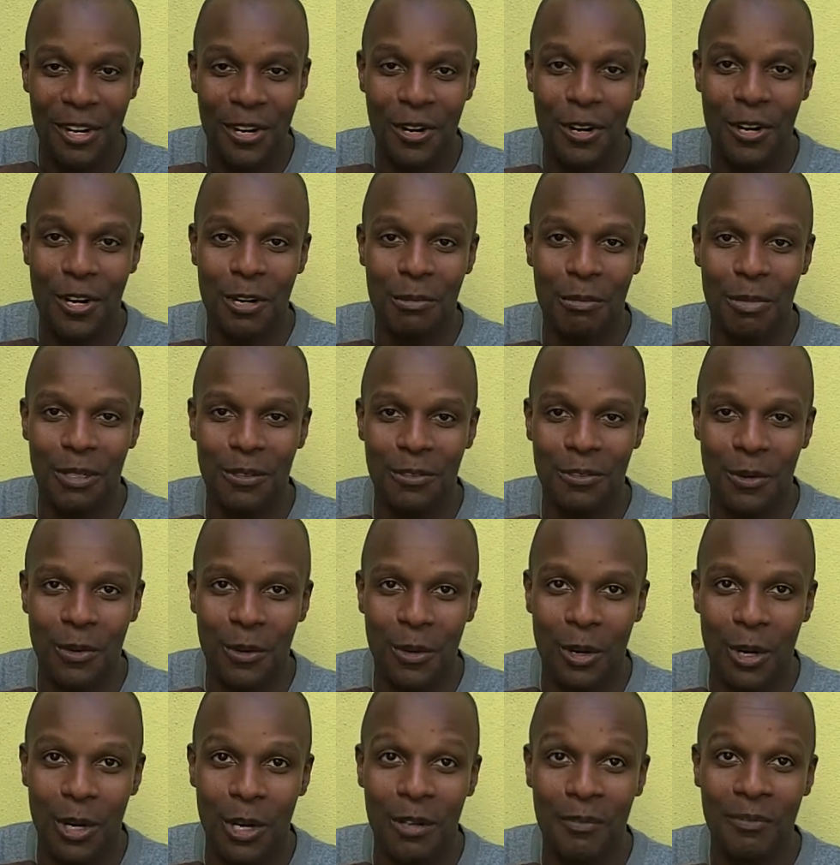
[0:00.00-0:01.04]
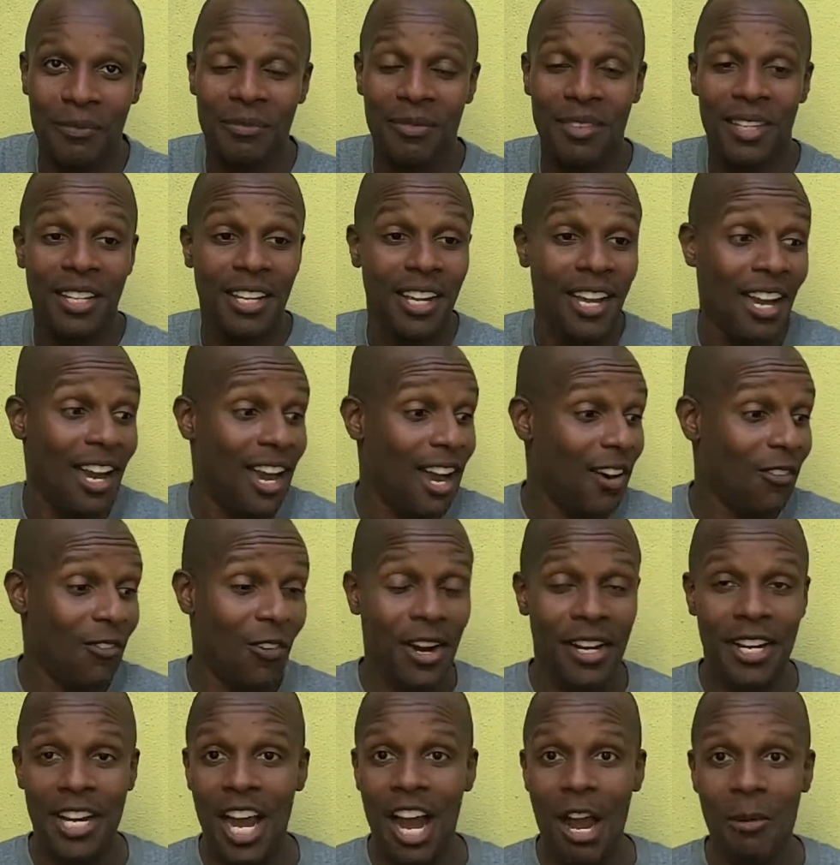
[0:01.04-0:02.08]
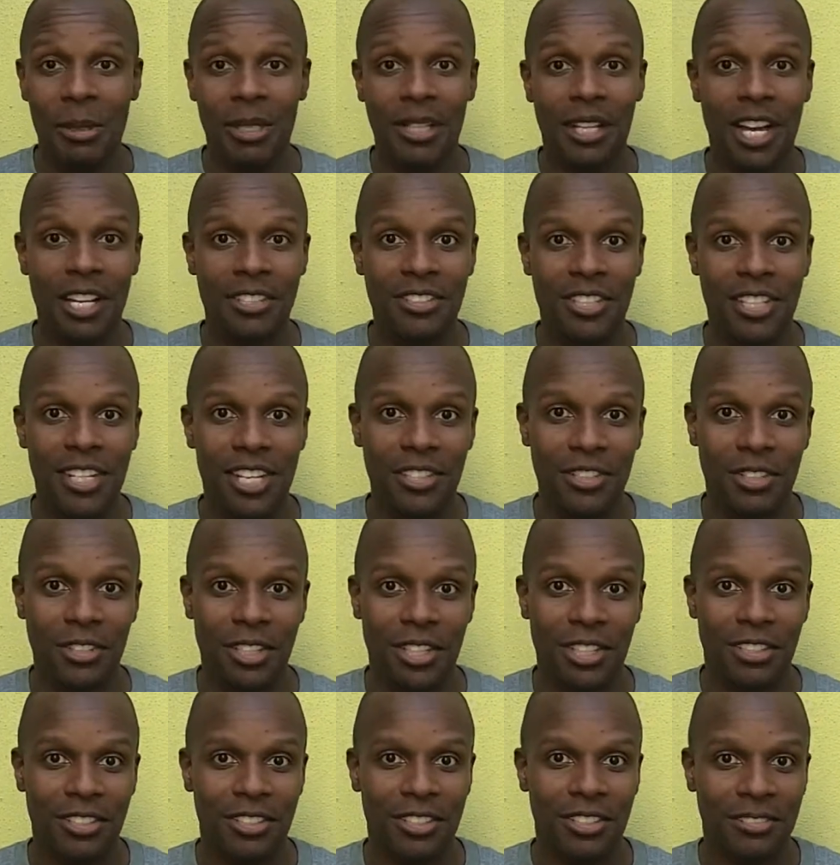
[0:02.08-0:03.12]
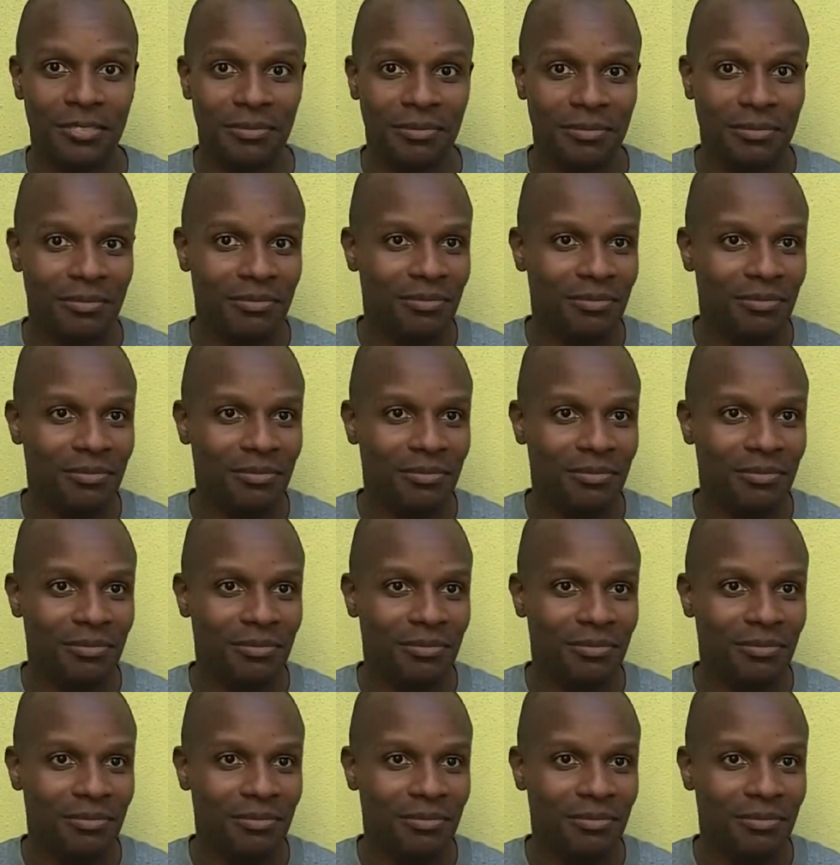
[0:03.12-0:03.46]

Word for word: heard before. Right now I'm in Los Angeles,